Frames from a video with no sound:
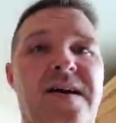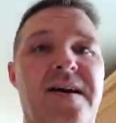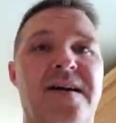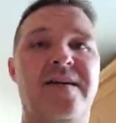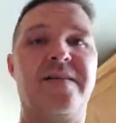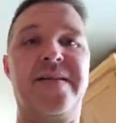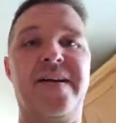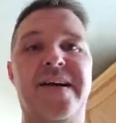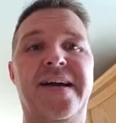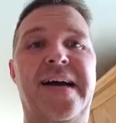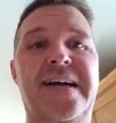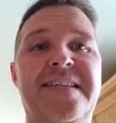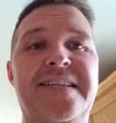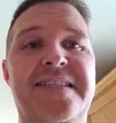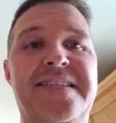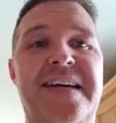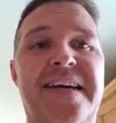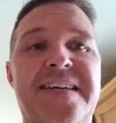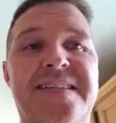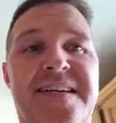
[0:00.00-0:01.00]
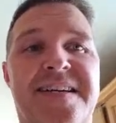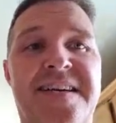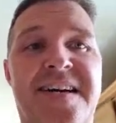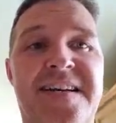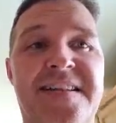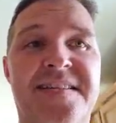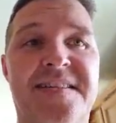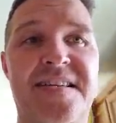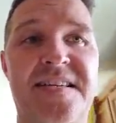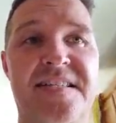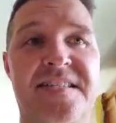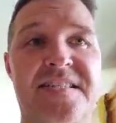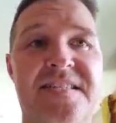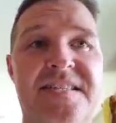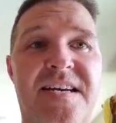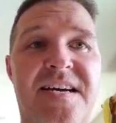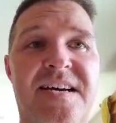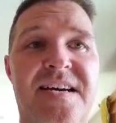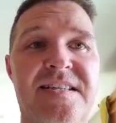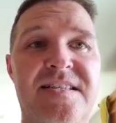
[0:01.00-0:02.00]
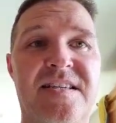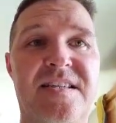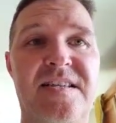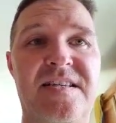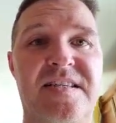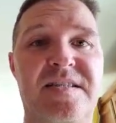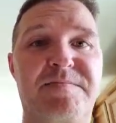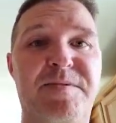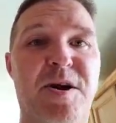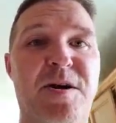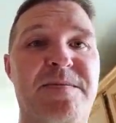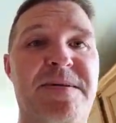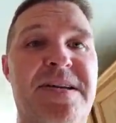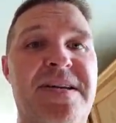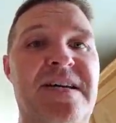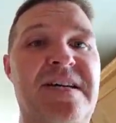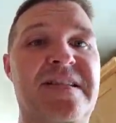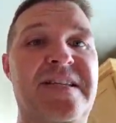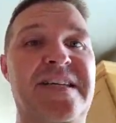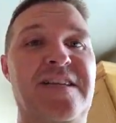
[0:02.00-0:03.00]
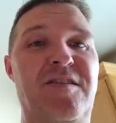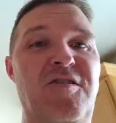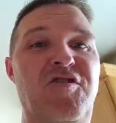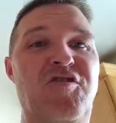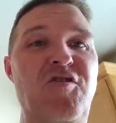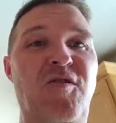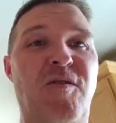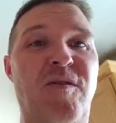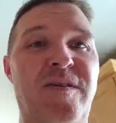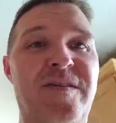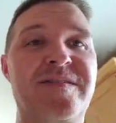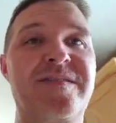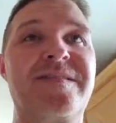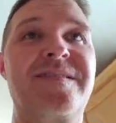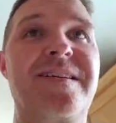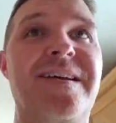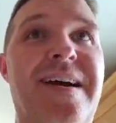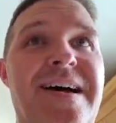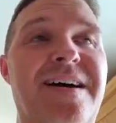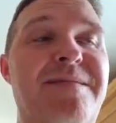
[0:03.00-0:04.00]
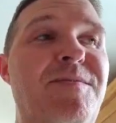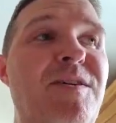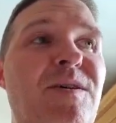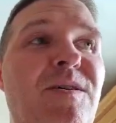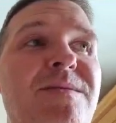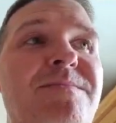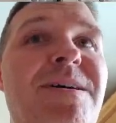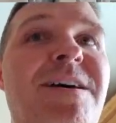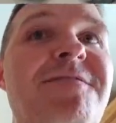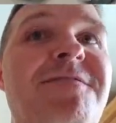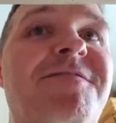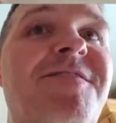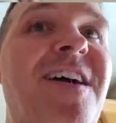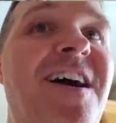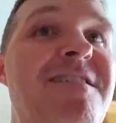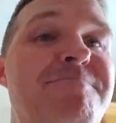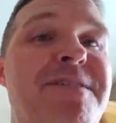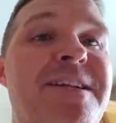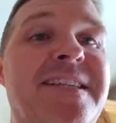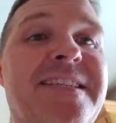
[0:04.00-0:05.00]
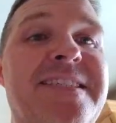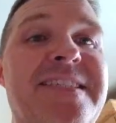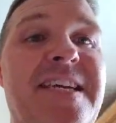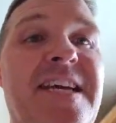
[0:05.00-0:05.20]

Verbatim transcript: Okay, I decided to cut this uh, little experiment a little short. Uh, I'm only about five minutes